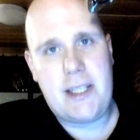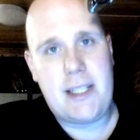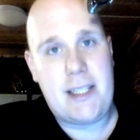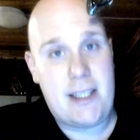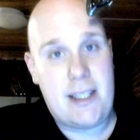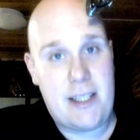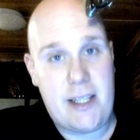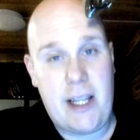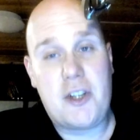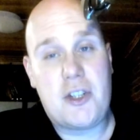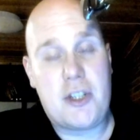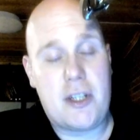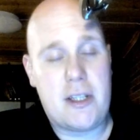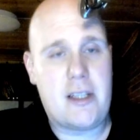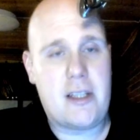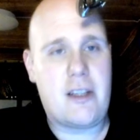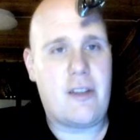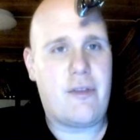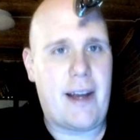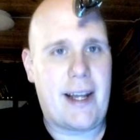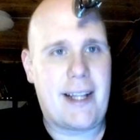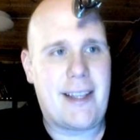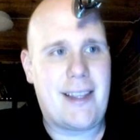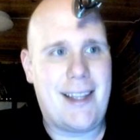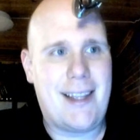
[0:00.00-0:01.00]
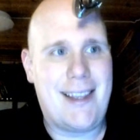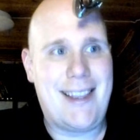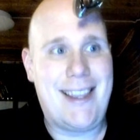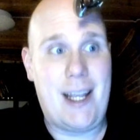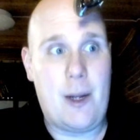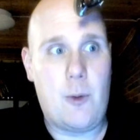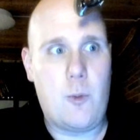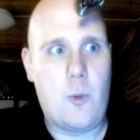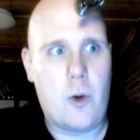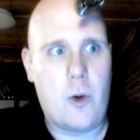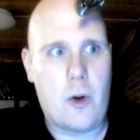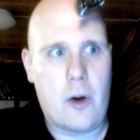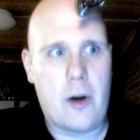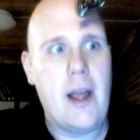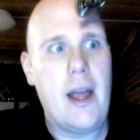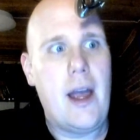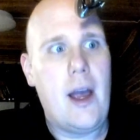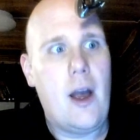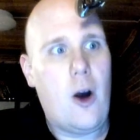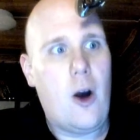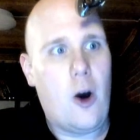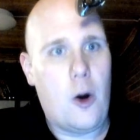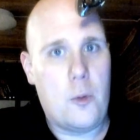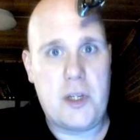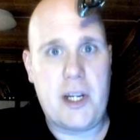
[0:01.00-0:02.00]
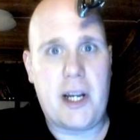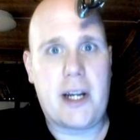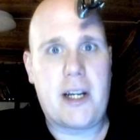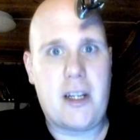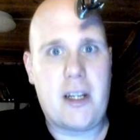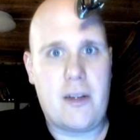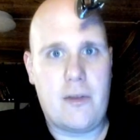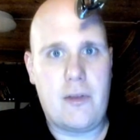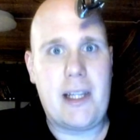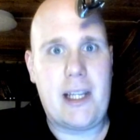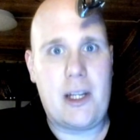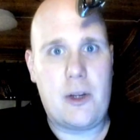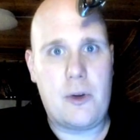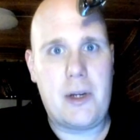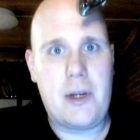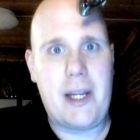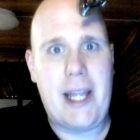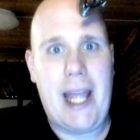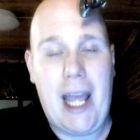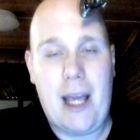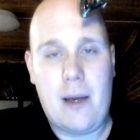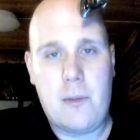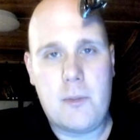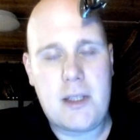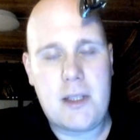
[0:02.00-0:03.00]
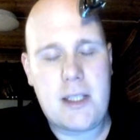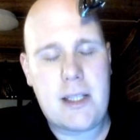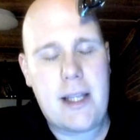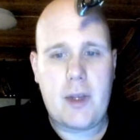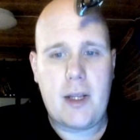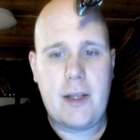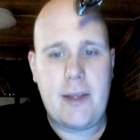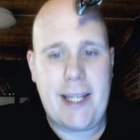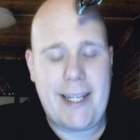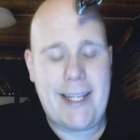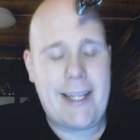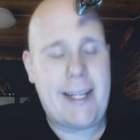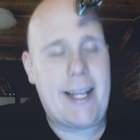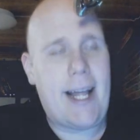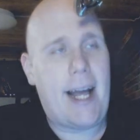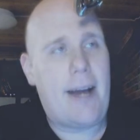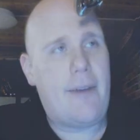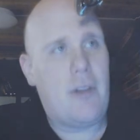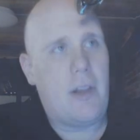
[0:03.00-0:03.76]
It's not just the fact that they were objectively good games. They did have a